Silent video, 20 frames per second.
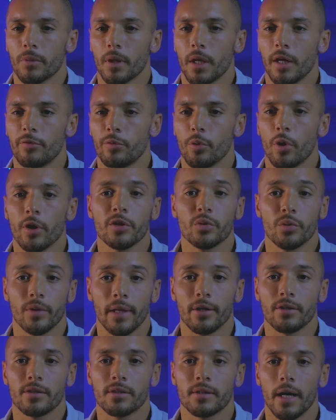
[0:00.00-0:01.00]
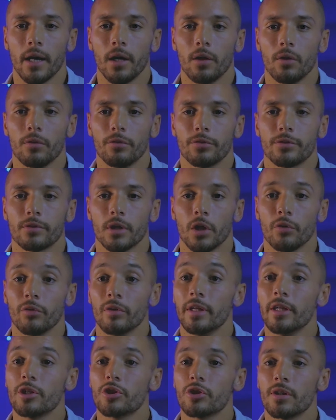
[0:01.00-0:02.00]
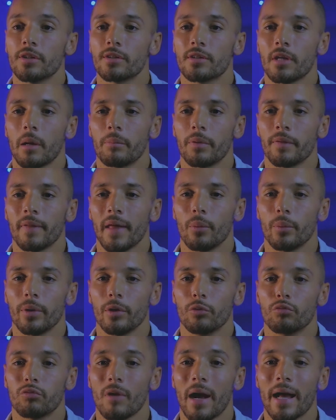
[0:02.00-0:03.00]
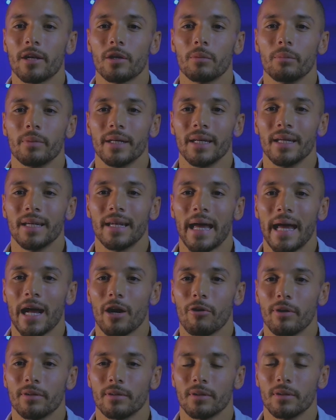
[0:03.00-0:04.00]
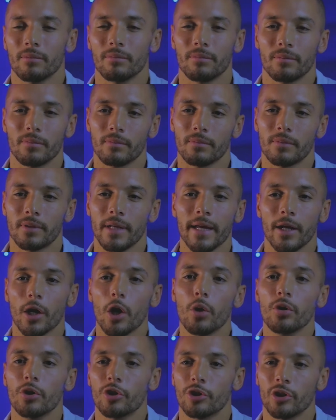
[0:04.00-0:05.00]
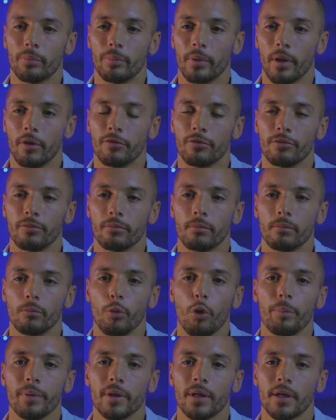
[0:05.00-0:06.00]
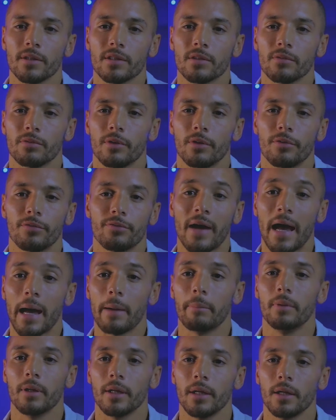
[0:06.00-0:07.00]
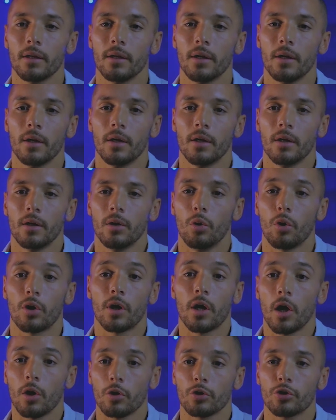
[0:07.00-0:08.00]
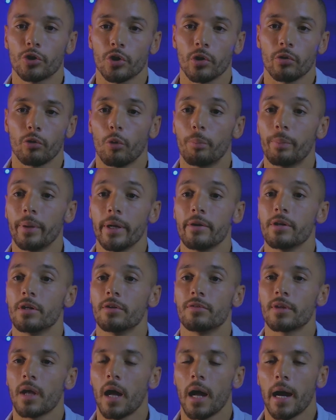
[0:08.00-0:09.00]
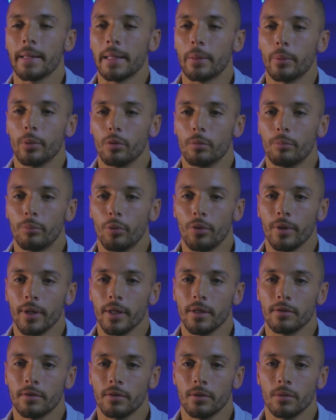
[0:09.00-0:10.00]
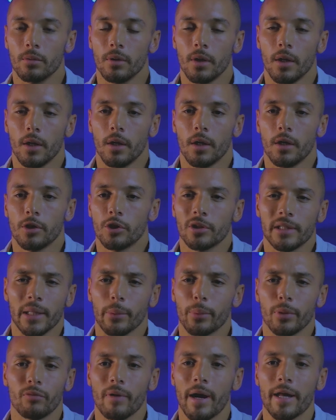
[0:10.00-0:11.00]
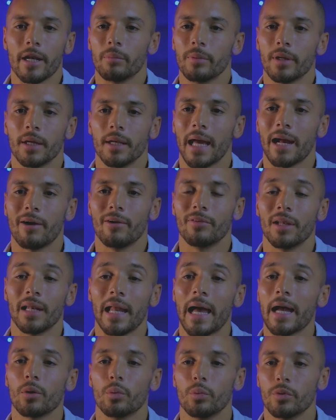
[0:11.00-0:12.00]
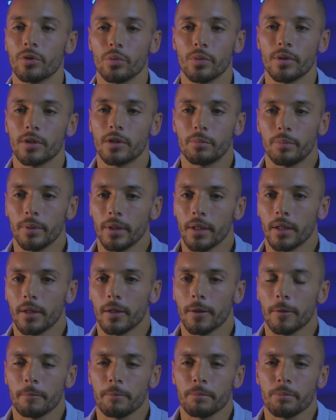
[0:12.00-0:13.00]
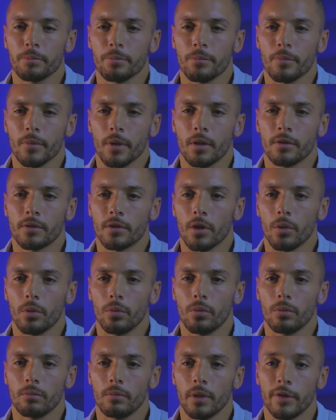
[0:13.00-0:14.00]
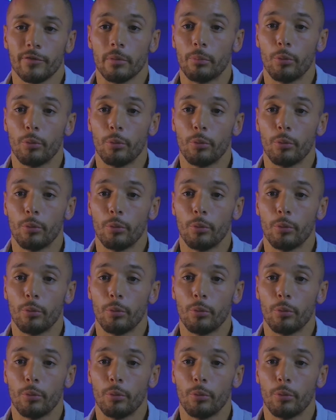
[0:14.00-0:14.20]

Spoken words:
If we're honest with ourselves, a religion is something that we randomly inherit and take ownership of more because of the family or culture or period of time that we were born into, just like we randomly inherit the language we speak. So if you're